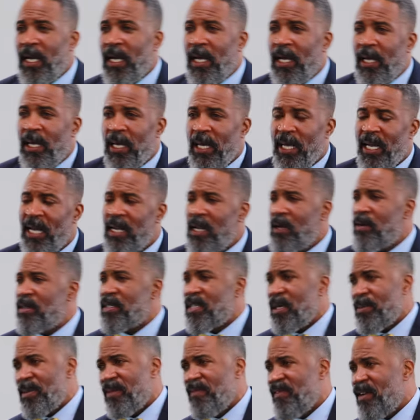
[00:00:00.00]
and I noticed
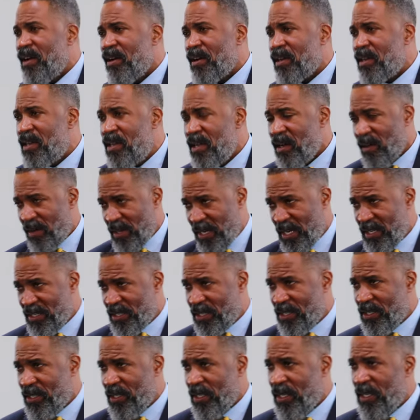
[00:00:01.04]
something very
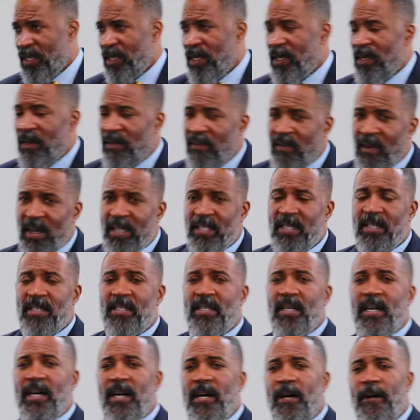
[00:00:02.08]
curious, Francis.
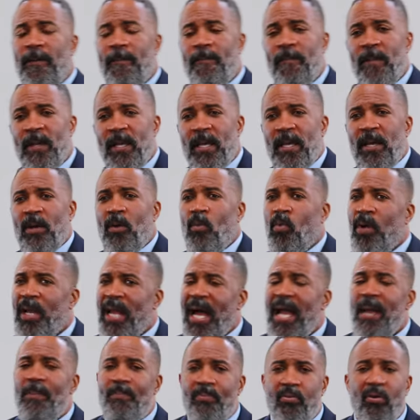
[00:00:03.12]
When
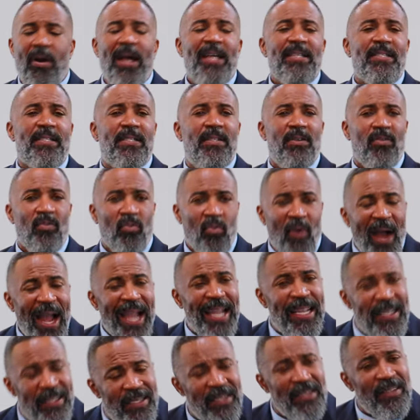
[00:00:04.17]
I pressed
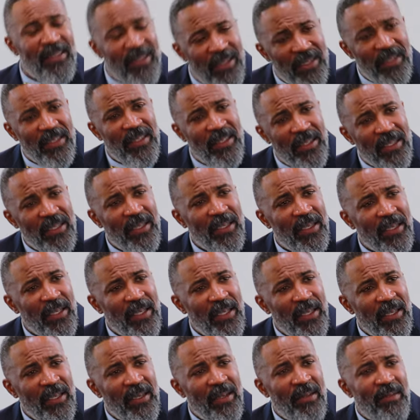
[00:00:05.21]
right,
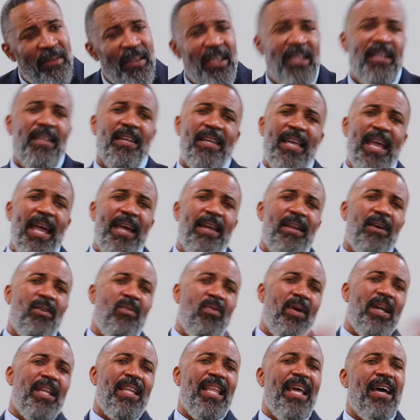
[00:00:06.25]
the indicator
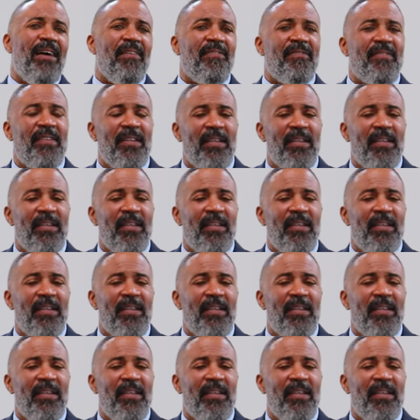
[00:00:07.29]
went left.